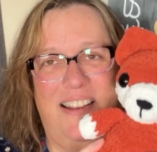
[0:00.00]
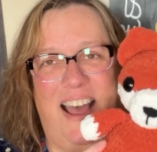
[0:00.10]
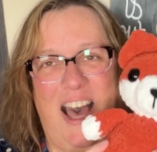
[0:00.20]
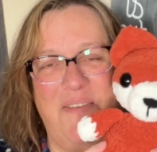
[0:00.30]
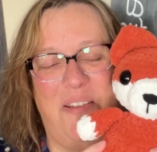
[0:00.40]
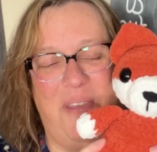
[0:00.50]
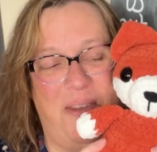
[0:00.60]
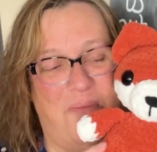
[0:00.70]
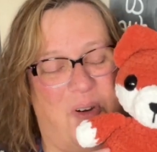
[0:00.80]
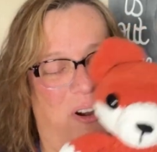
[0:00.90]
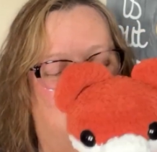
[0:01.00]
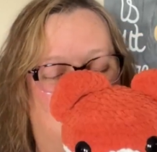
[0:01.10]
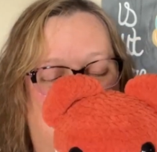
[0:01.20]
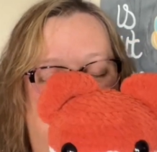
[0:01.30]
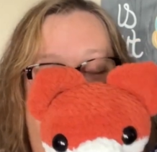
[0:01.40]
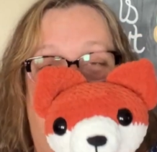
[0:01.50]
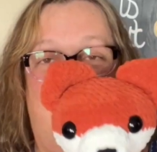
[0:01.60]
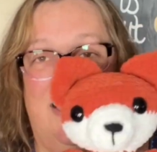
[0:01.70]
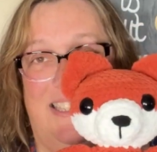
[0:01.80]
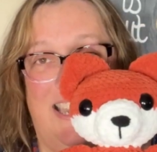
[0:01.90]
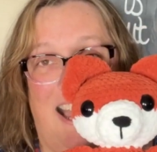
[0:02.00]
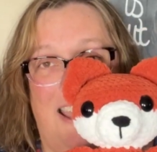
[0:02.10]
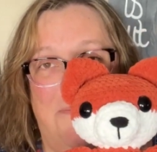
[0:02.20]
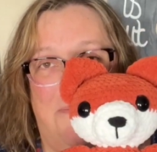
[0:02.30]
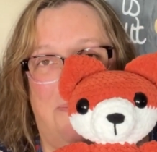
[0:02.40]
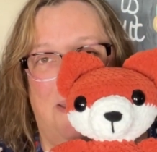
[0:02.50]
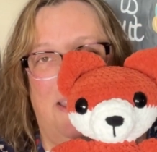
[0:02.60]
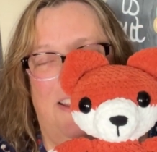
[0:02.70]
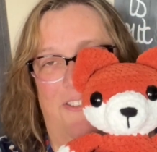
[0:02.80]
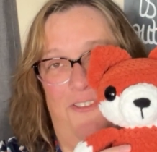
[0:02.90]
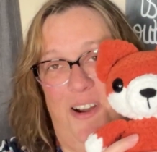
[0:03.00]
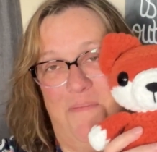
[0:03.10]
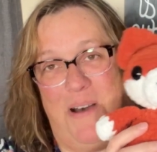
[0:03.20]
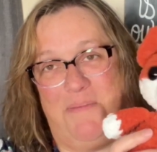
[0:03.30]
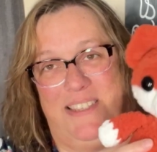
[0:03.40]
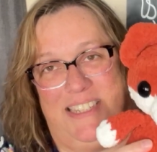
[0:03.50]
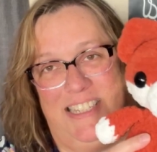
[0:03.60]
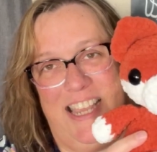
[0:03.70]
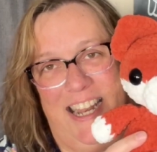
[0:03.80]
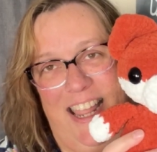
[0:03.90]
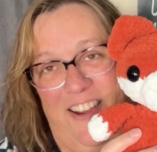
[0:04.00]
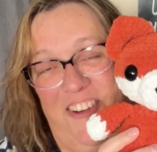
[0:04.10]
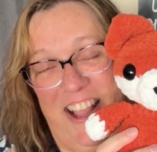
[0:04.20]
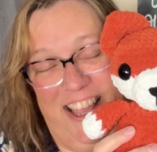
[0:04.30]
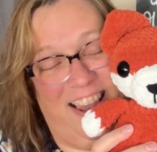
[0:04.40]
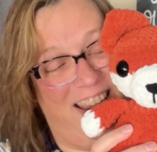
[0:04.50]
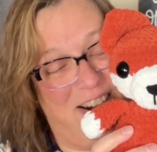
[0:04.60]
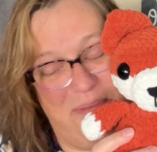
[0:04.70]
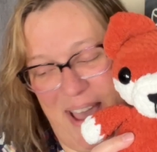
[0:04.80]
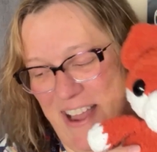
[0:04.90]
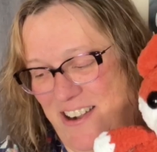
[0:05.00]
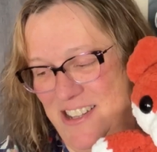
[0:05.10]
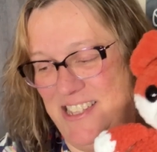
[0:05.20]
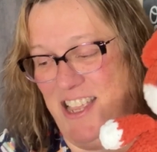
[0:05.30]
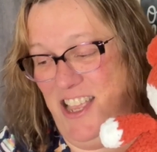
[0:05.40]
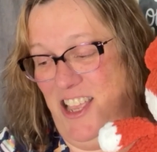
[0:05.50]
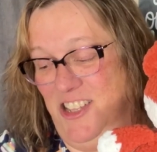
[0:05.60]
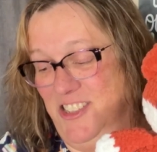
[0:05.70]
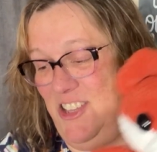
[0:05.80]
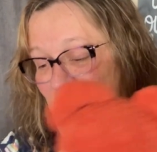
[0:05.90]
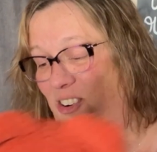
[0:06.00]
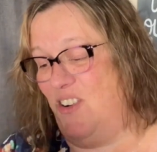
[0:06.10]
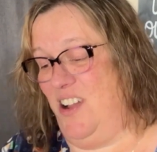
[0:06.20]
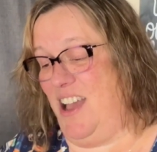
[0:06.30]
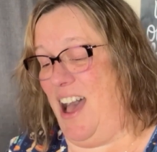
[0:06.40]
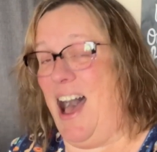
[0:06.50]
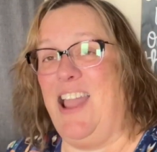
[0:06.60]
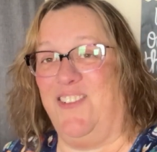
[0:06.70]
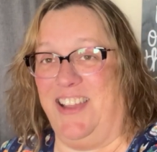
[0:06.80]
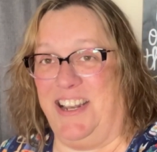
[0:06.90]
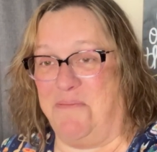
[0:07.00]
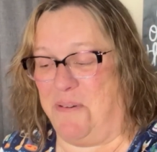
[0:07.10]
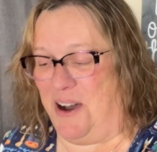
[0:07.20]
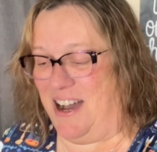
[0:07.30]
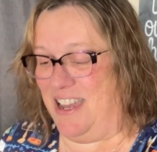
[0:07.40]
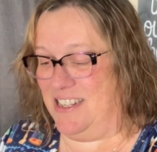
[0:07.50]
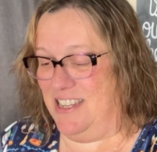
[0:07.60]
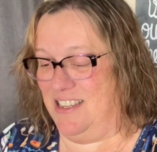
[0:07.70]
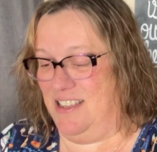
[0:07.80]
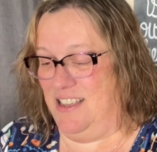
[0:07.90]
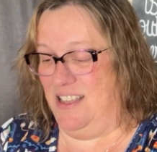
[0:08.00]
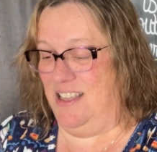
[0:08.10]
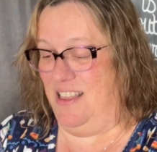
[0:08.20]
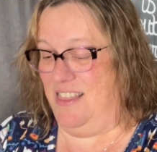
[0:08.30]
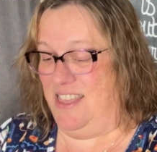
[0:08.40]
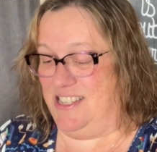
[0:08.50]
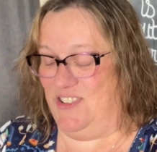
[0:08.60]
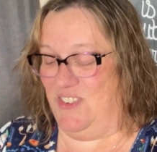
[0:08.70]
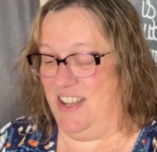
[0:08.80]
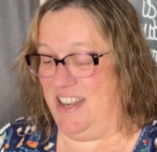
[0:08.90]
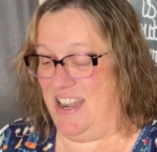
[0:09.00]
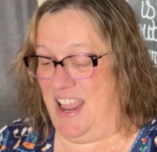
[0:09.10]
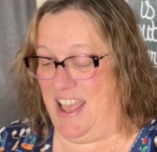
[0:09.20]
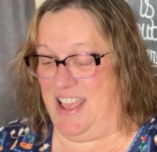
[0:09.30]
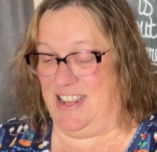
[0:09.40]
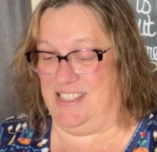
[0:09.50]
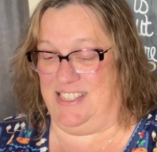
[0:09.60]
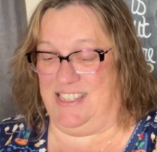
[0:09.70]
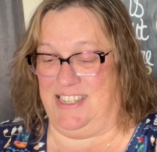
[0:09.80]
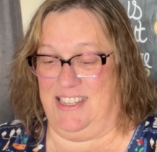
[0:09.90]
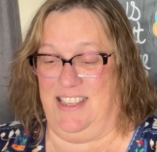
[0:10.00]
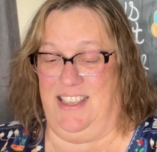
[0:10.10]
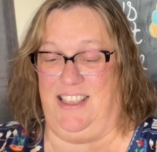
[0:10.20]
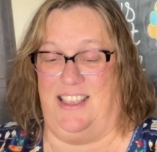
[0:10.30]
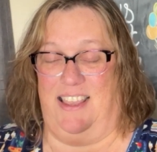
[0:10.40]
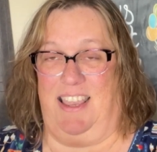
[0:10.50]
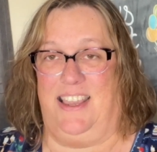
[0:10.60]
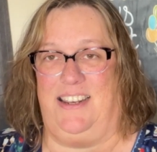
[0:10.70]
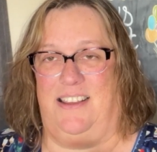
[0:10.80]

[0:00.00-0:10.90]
gonna make more of these type from Mama Stitchetty. I really like her patterns. So I went and bought this one next, and